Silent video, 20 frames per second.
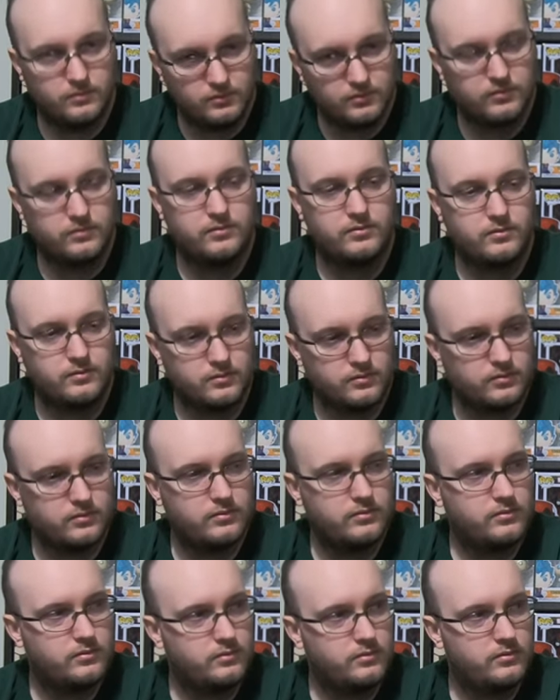
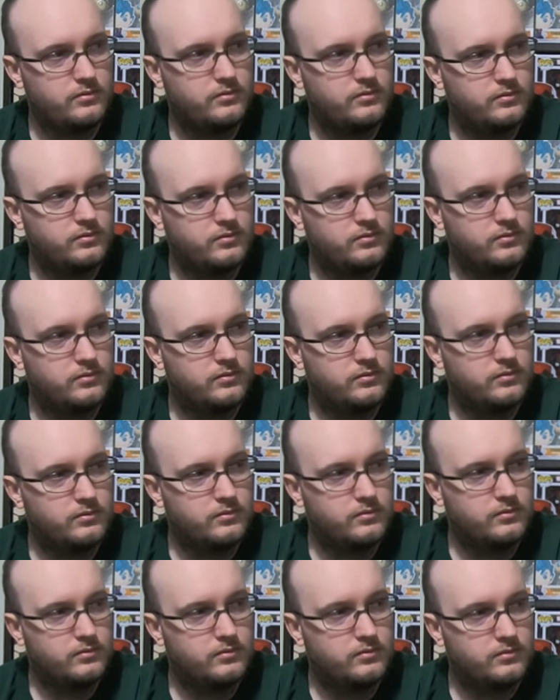
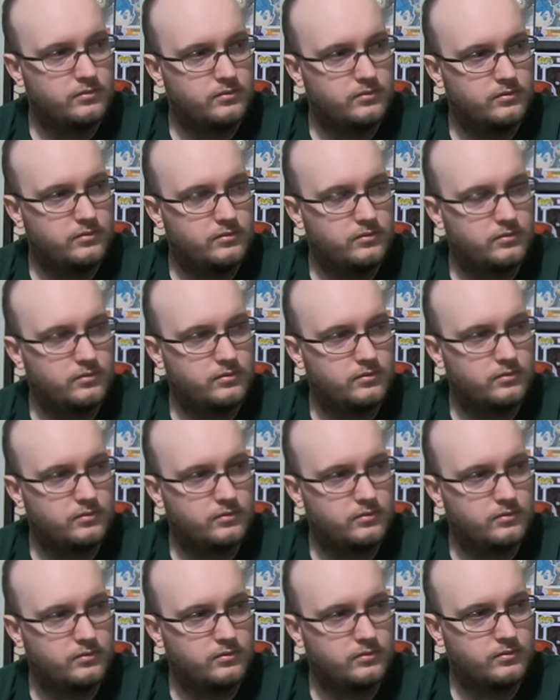
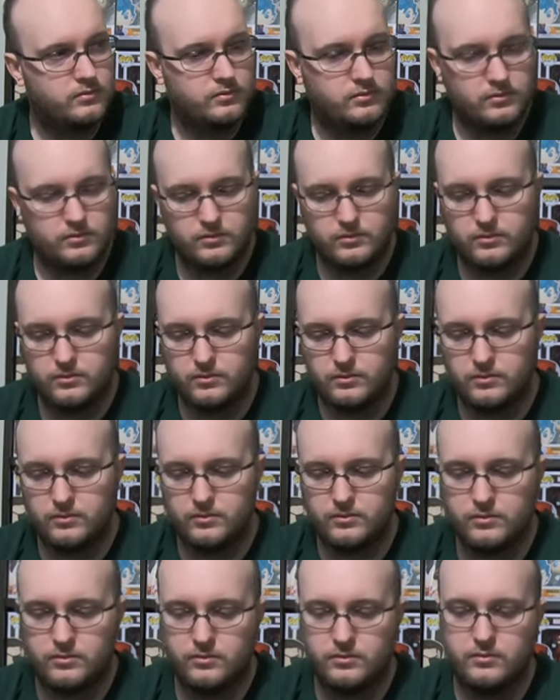
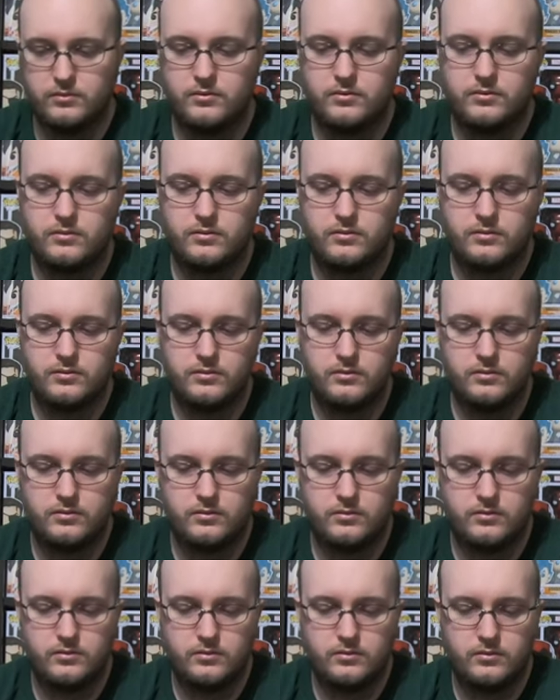
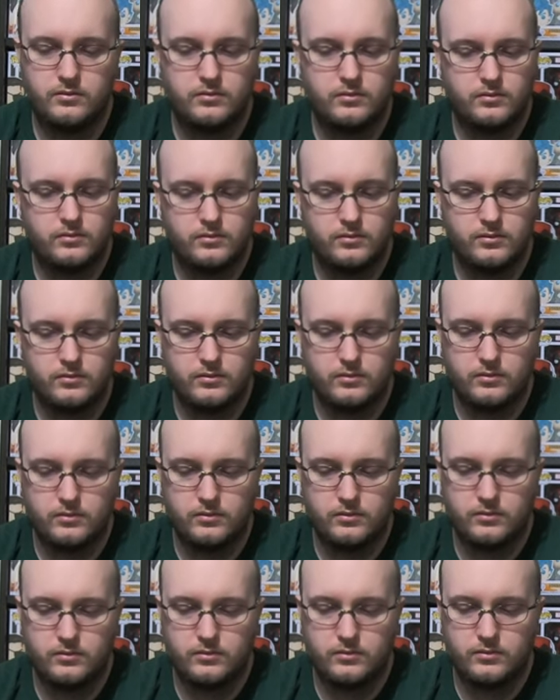
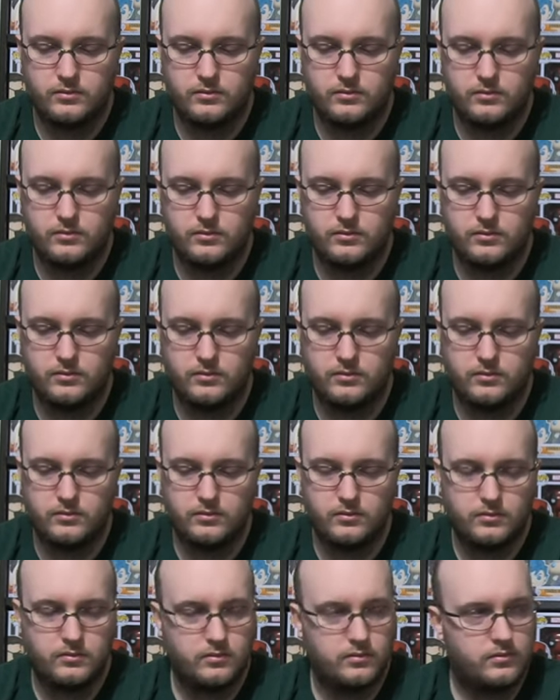
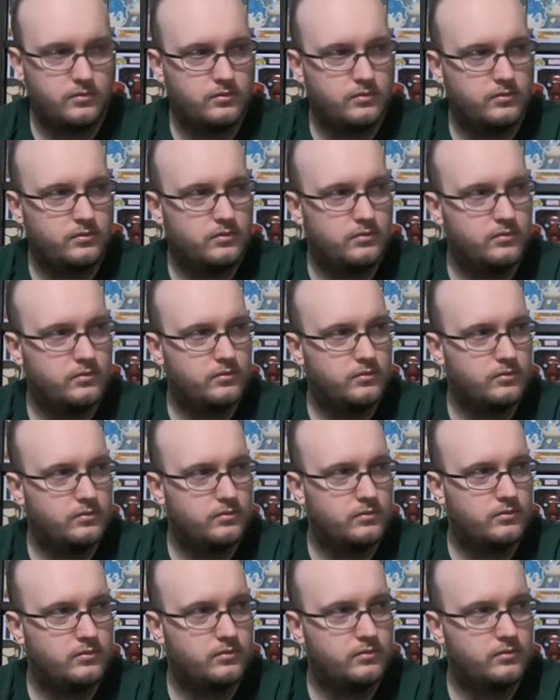(not speaking)